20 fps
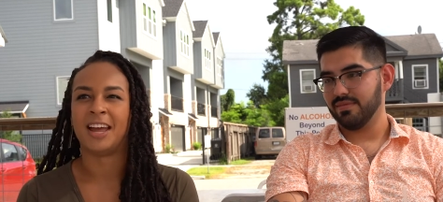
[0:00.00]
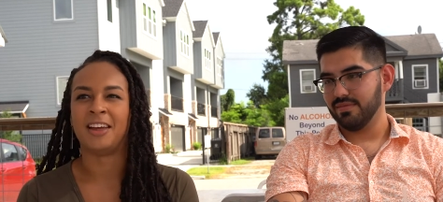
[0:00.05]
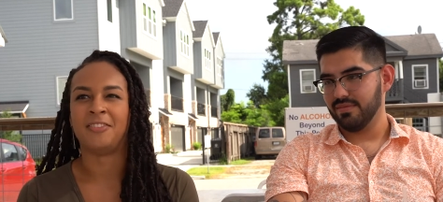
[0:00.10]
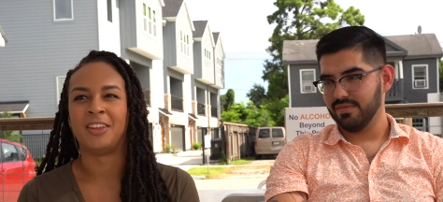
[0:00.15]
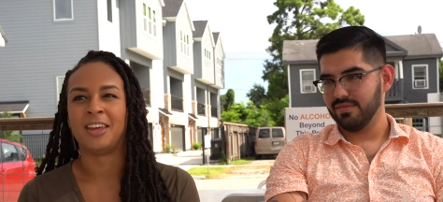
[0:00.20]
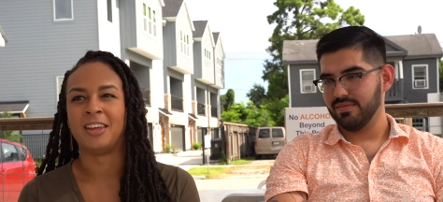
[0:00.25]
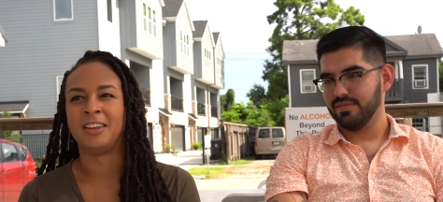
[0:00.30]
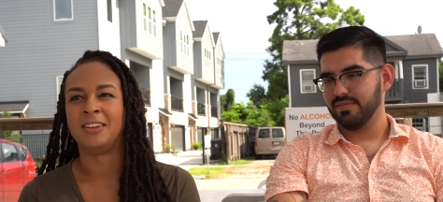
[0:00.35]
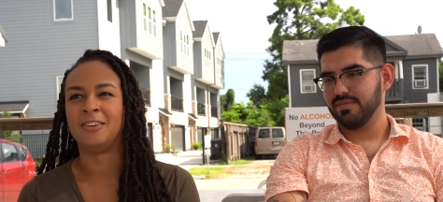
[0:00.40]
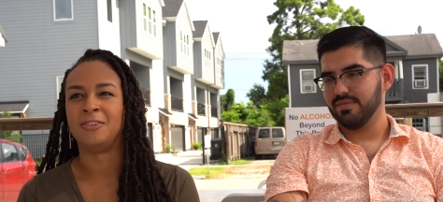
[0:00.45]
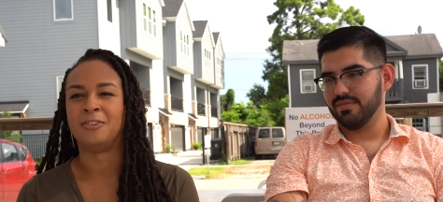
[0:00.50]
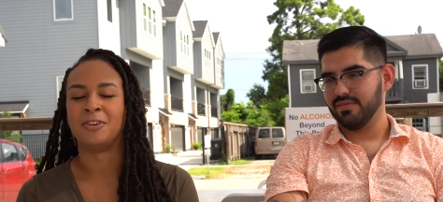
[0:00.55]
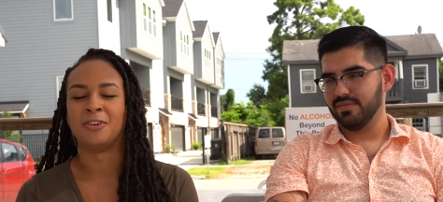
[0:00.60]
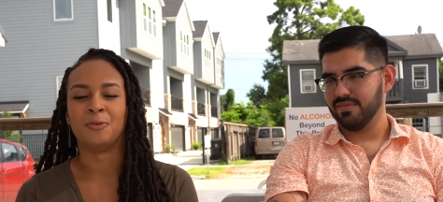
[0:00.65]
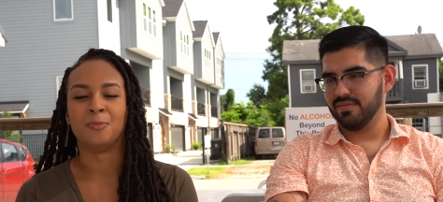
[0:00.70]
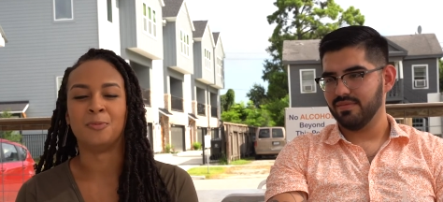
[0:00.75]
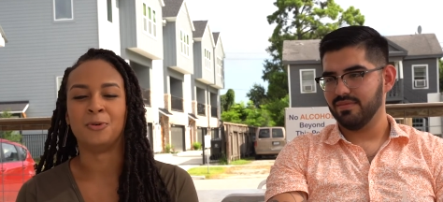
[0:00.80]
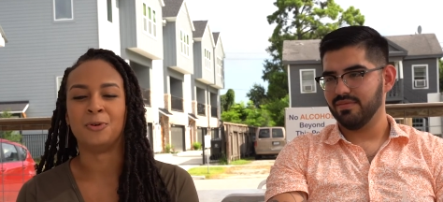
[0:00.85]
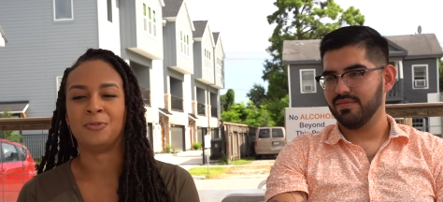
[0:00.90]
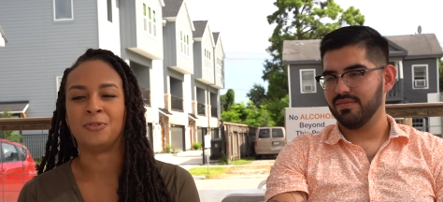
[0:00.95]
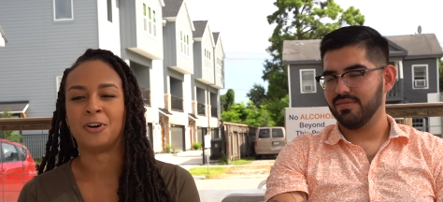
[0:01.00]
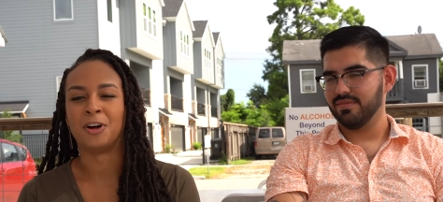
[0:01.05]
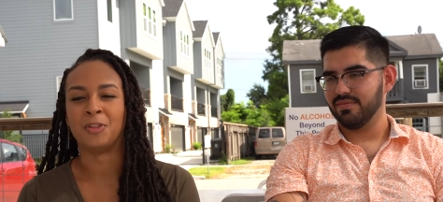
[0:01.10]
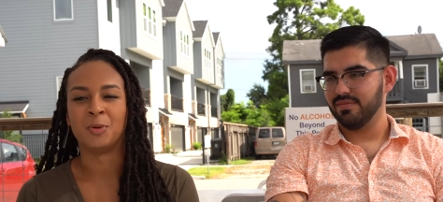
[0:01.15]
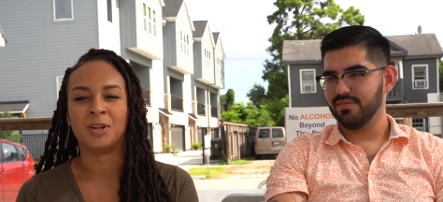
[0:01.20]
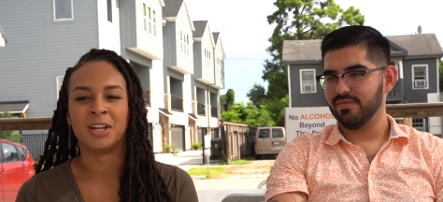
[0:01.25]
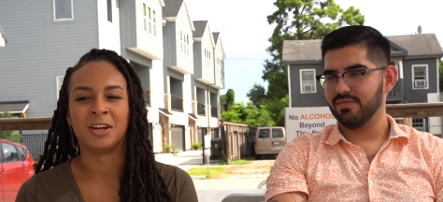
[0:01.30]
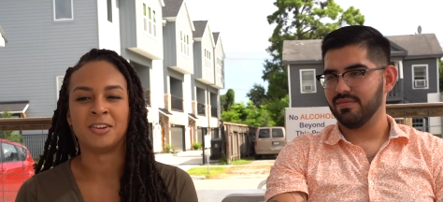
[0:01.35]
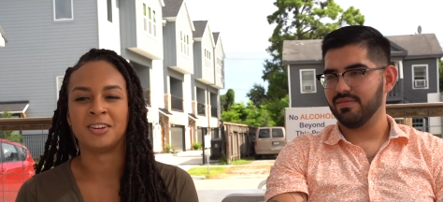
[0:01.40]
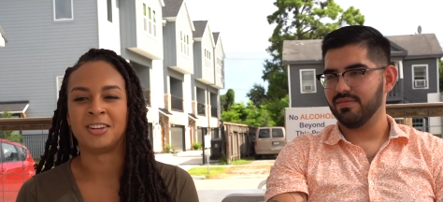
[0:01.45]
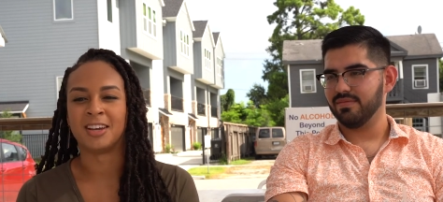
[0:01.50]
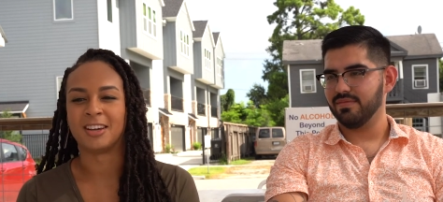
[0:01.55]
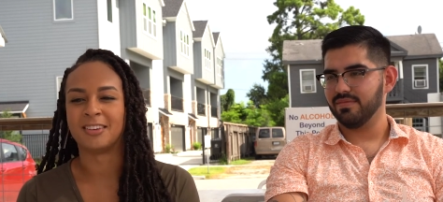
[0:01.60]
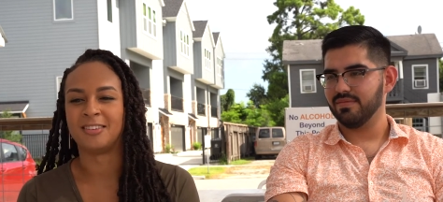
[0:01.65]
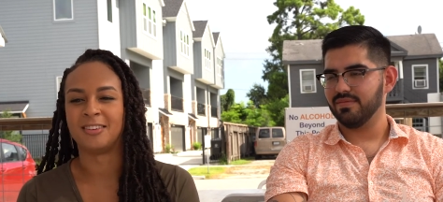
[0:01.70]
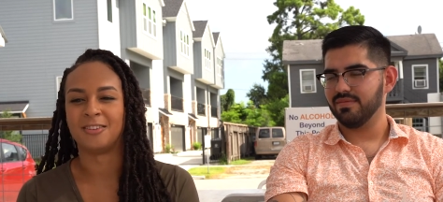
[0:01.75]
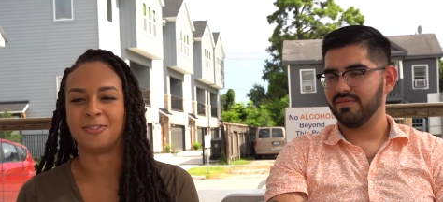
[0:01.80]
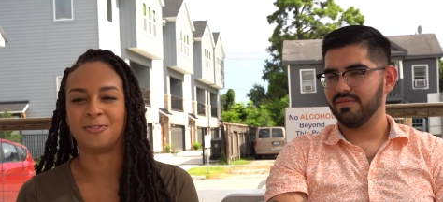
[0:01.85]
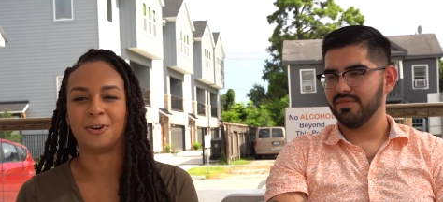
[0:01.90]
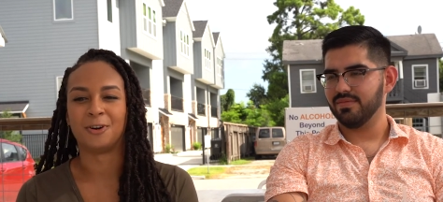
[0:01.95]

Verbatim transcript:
Speaker 1: and then you know move all the way down to texas